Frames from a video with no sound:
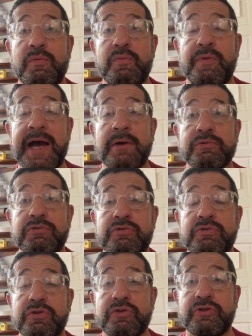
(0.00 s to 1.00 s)

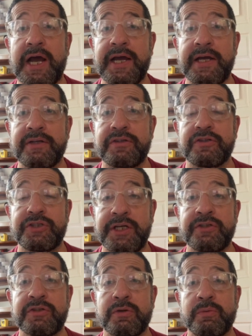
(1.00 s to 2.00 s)
routes to trying to
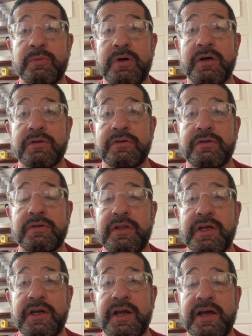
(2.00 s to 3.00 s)
change the world
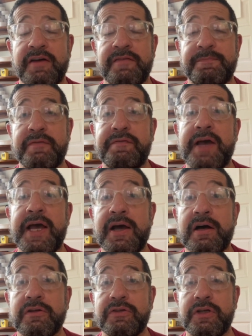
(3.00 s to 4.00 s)
that have
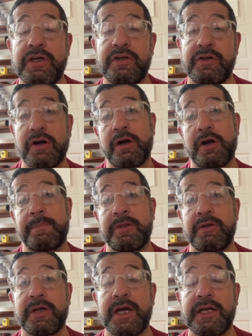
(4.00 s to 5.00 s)
prevailed in Europe
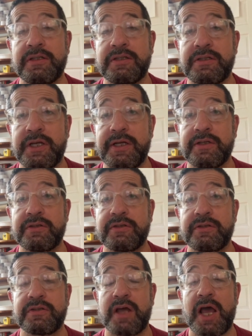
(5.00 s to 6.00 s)
and the United
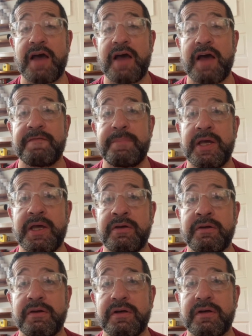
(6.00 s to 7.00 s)
States have
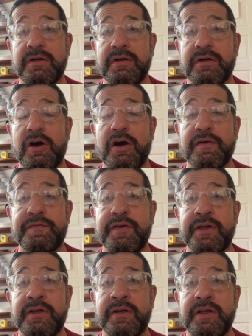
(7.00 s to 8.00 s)
been
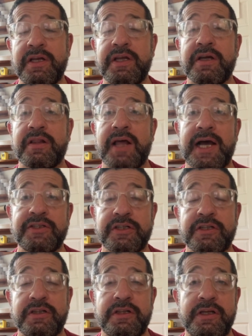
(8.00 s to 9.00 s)
often
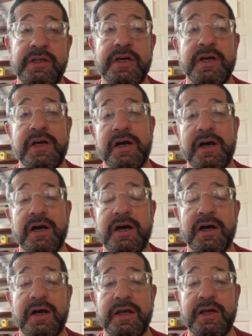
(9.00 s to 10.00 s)
ideologically
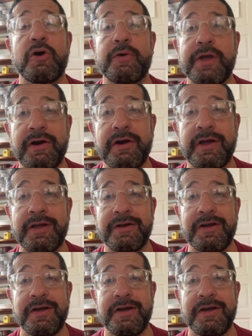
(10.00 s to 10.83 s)
incoherent